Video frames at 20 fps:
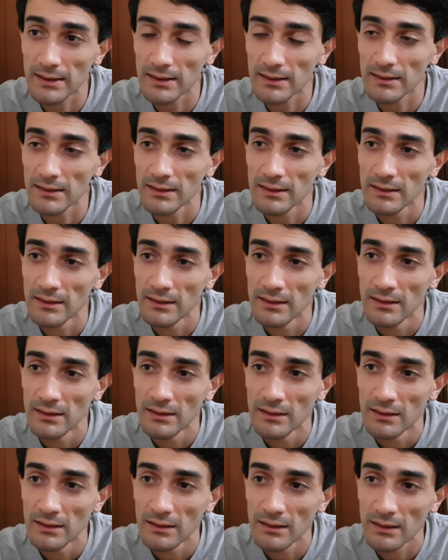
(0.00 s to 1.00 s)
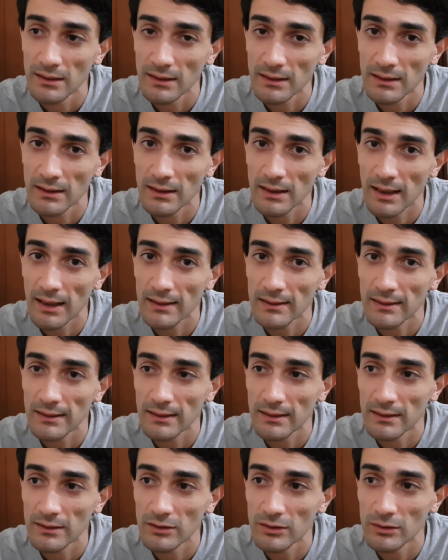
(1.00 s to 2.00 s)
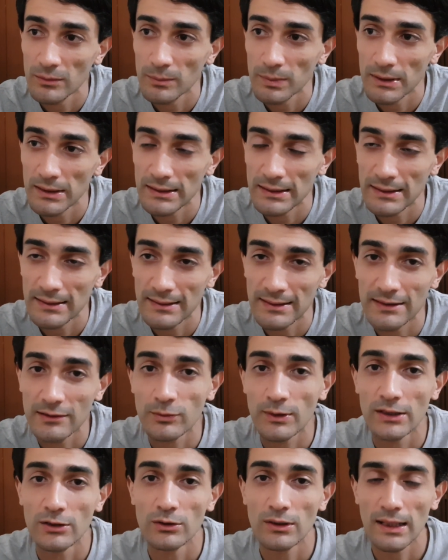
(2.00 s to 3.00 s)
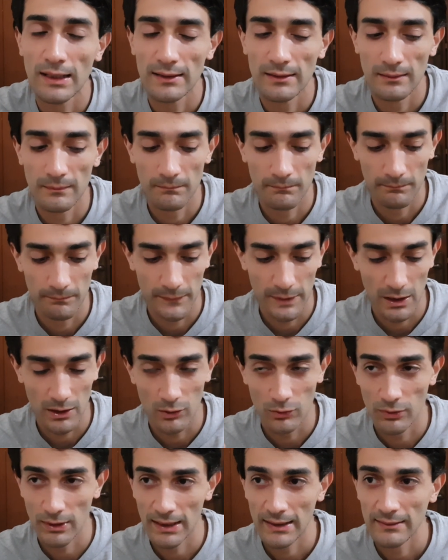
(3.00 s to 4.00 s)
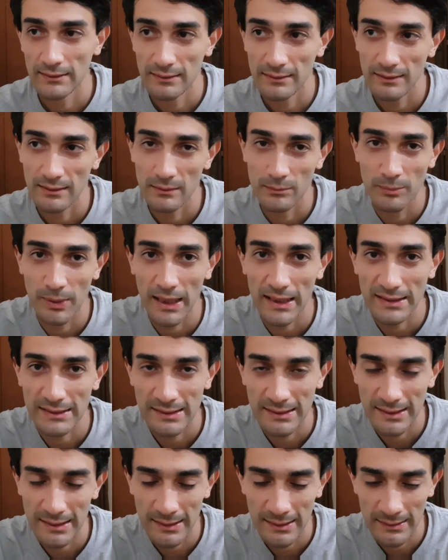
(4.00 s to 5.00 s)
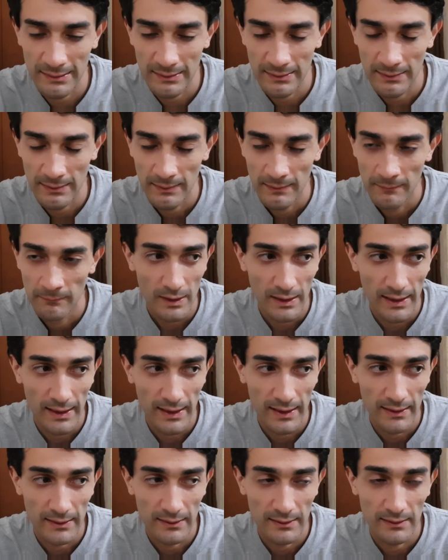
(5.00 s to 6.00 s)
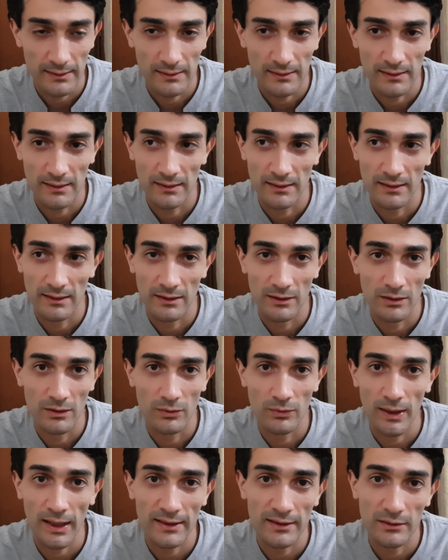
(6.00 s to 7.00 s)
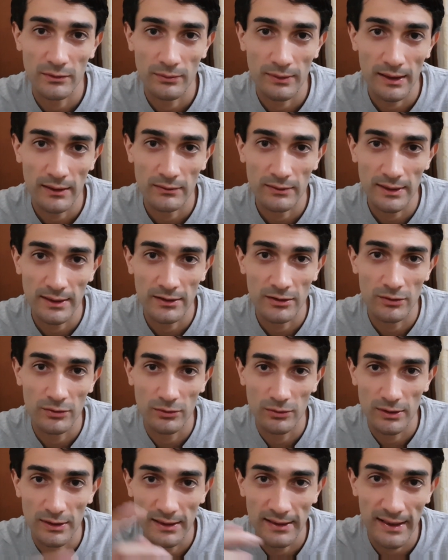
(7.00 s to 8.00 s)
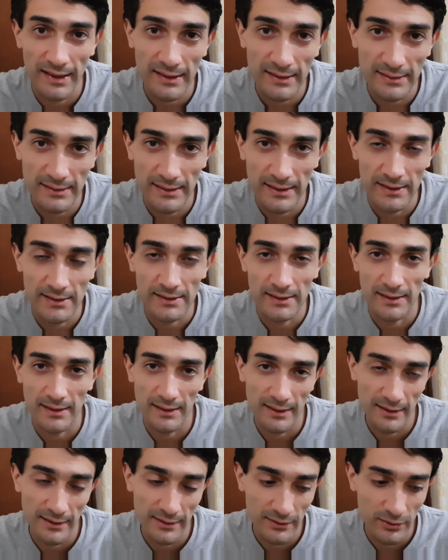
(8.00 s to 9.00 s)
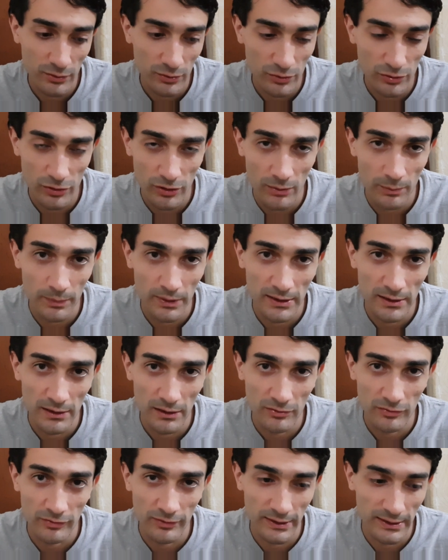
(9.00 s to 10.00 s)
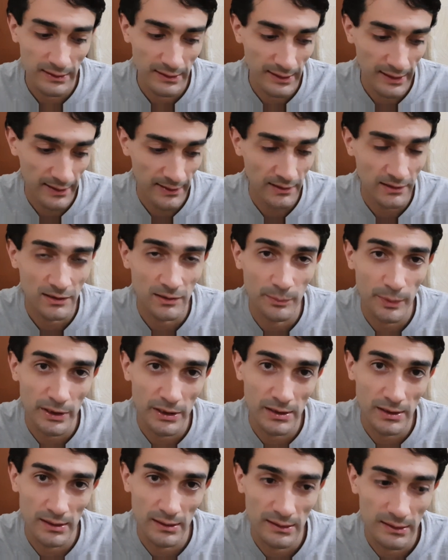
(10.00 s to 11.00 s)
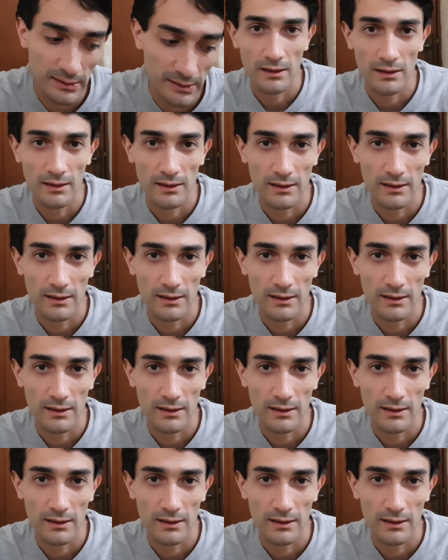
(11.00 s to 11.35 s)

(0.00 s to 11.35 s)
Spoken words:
and in other European cities where you can rent a bicycle and ride around it to the next station, and then you drop it off in like a special